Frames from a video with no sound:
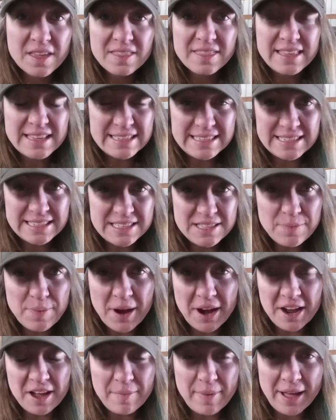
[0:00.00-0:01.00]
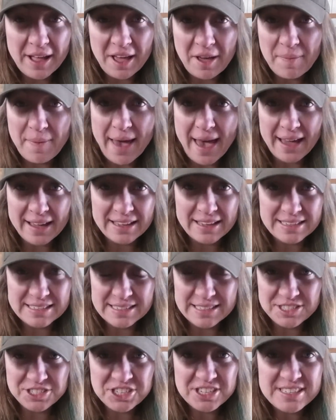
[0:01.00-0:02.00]
This is the part about
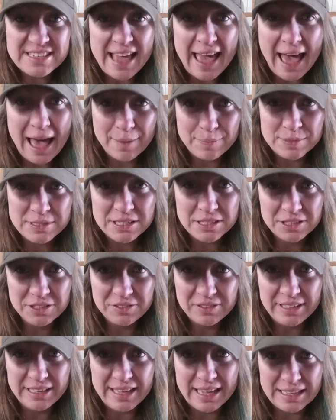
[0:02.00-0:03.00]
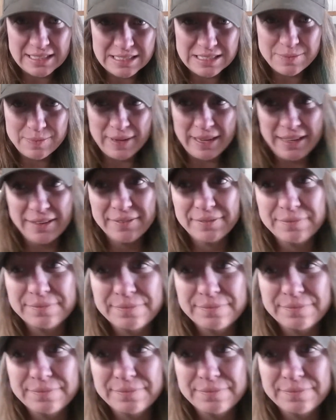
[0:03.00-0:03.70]
alpacas that just absolutely gets me.